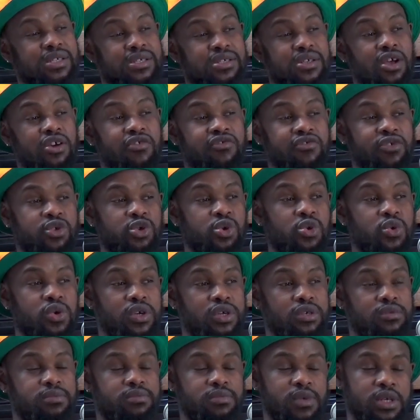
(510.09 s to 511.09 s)
myself to
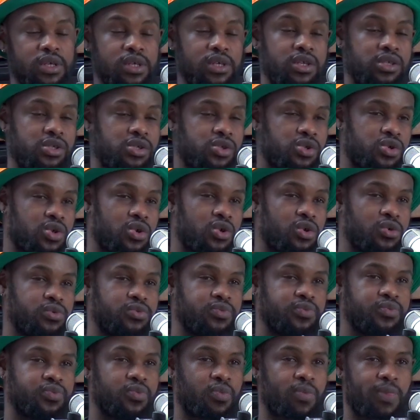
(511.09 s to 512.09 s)
it. Yeah.
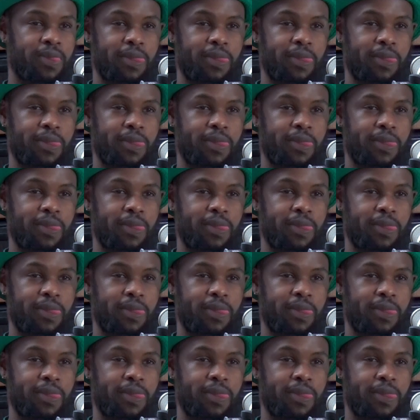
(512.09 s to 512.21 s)
So,